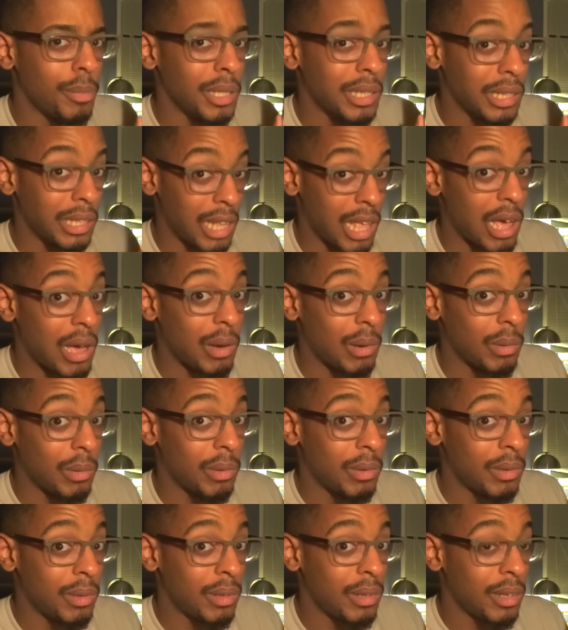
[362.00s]

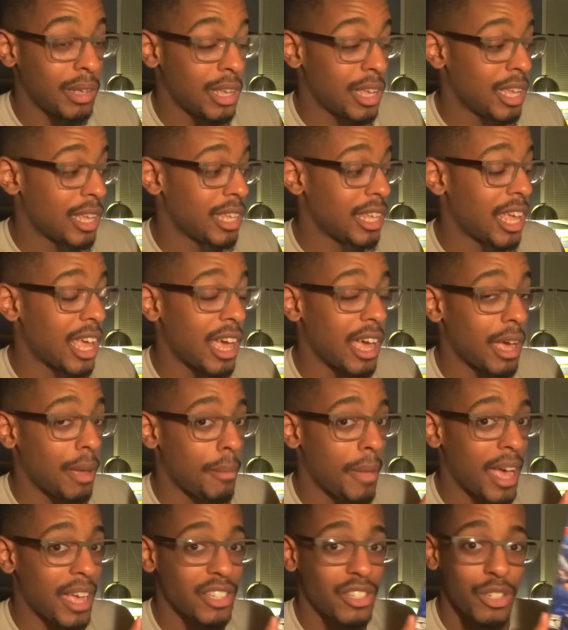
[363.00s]
Below. Yeah,
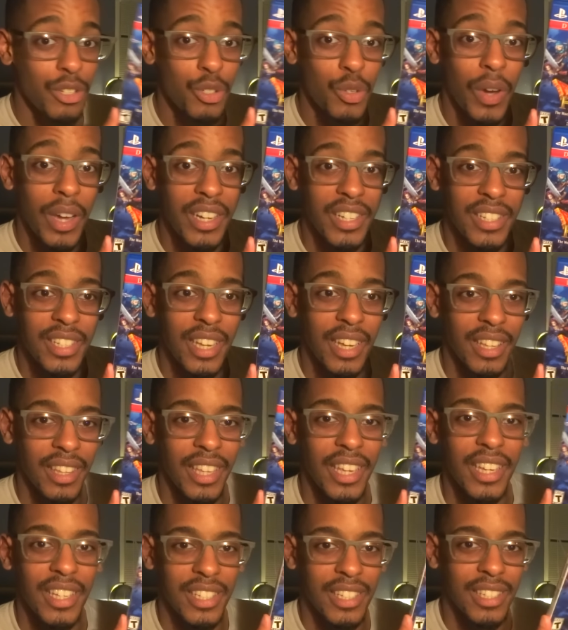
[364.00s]
imagine trying to sell
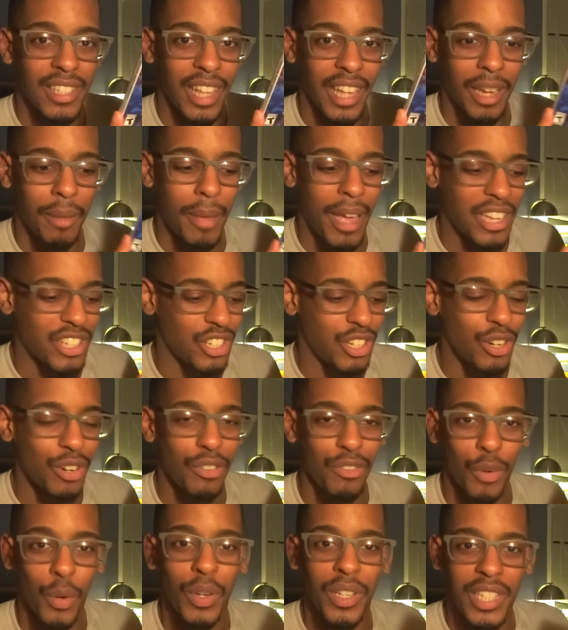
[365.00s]
this. Like, imagine
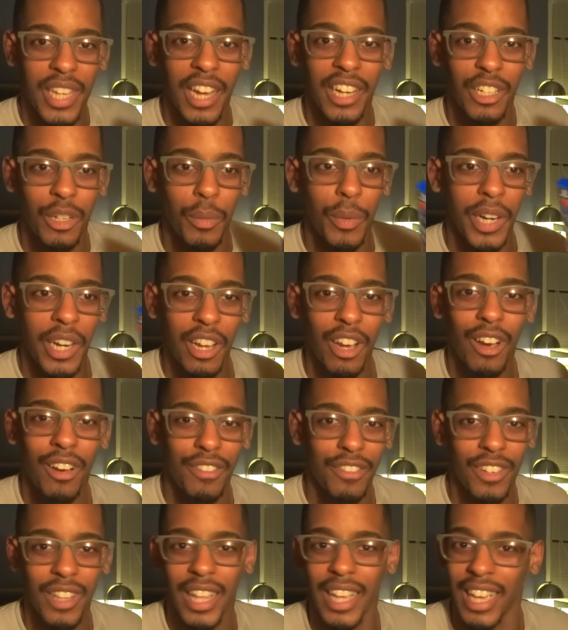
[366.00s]
you're a voice actor reading
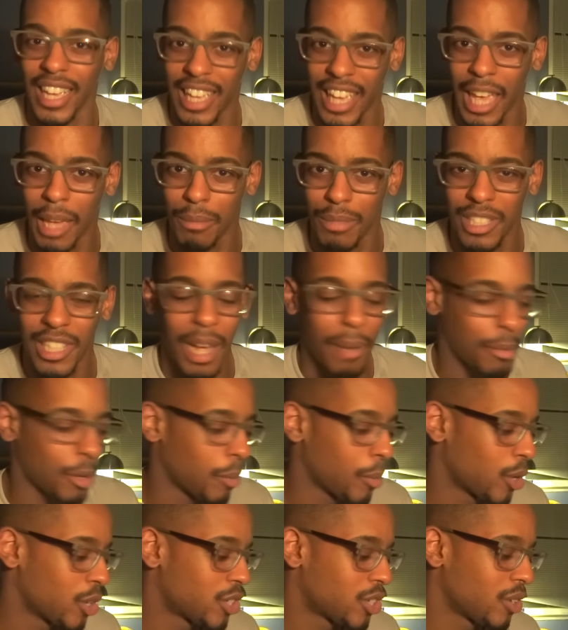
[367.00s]
off for like a GameStop
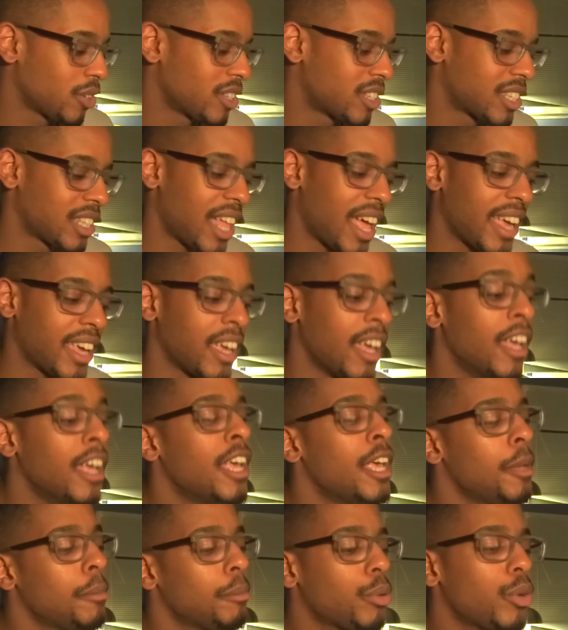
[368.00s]
commercial. It's like,
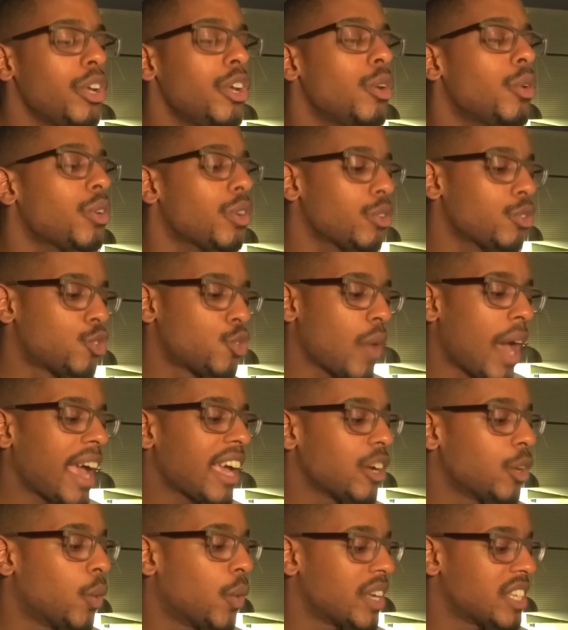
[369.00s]
pre-order
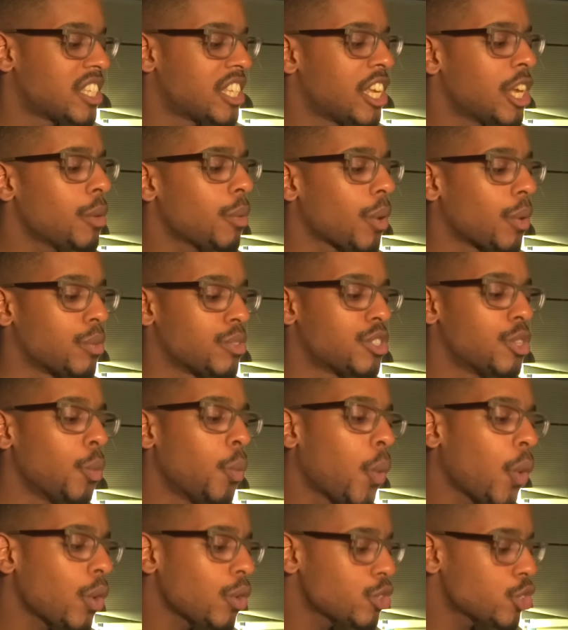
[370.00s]
Dragon Quest Heroes, The
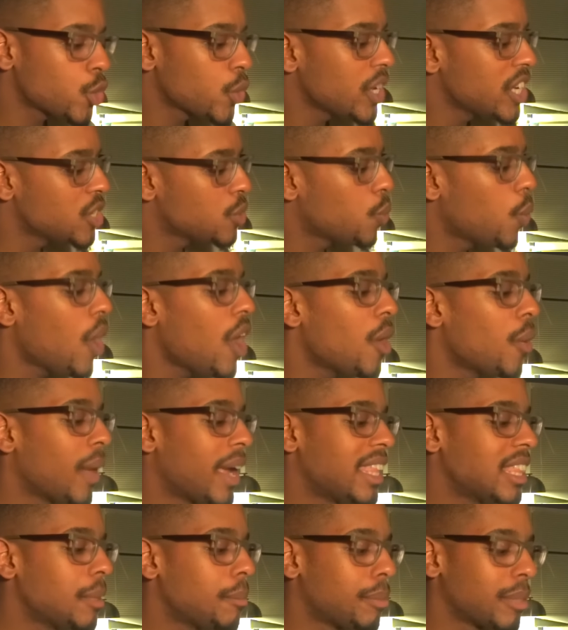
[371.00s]
World Tree's Woe,
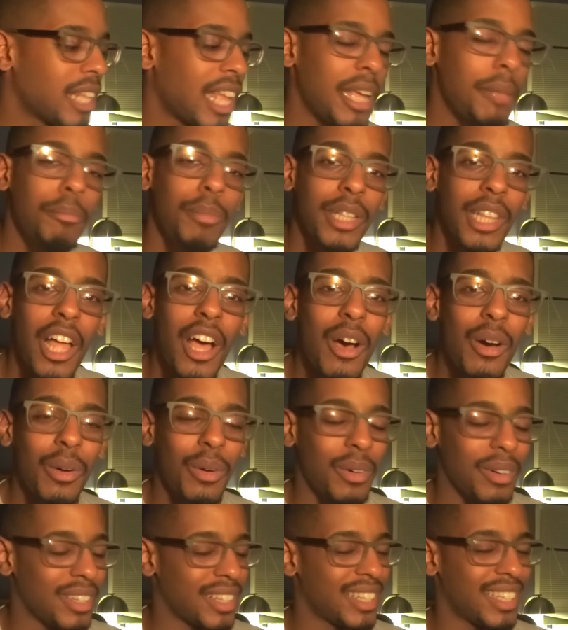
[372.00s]
and The Blight
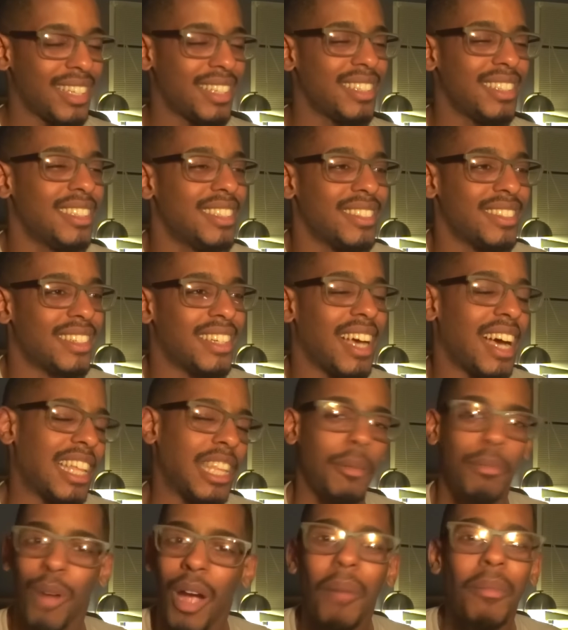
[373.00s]
Below. Oh god,
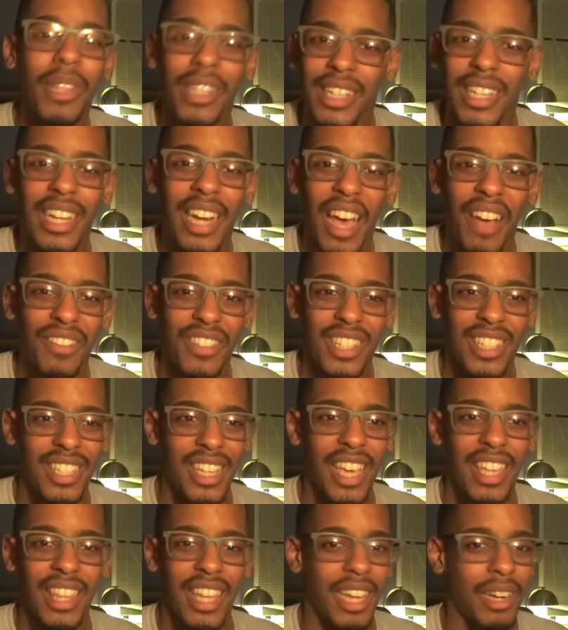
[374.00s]
they probably did have to
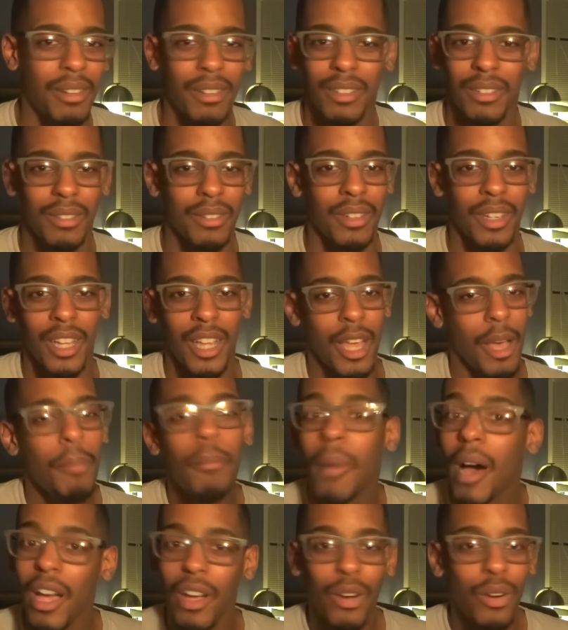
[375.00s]
say that. Oh,
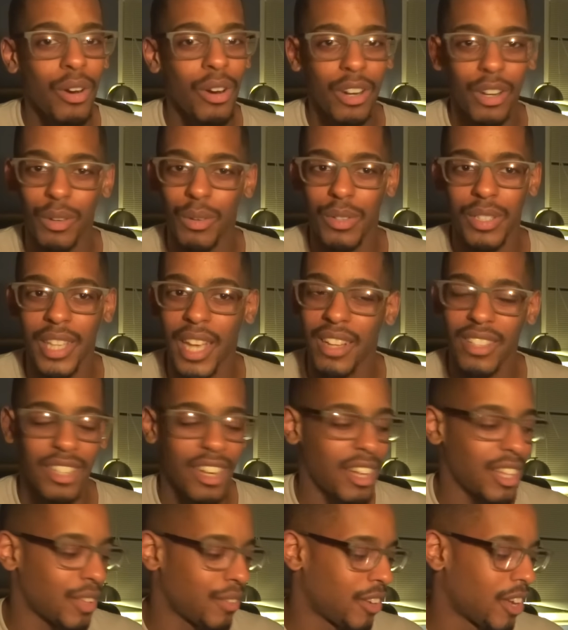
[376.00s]
my heart goes out
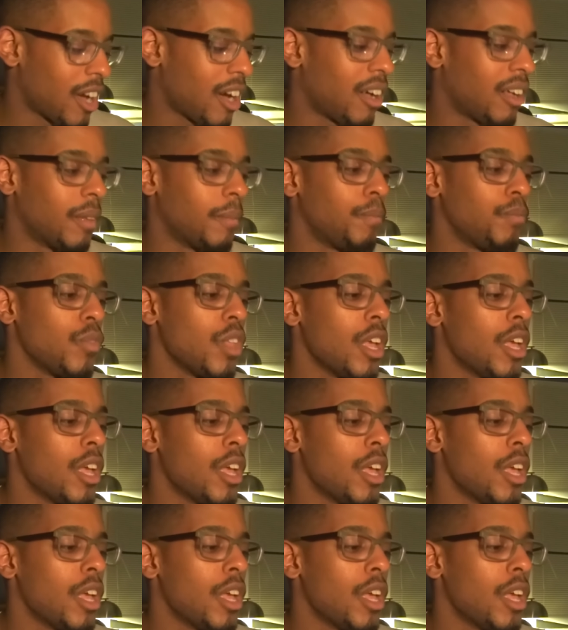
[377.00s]
to all of y'all.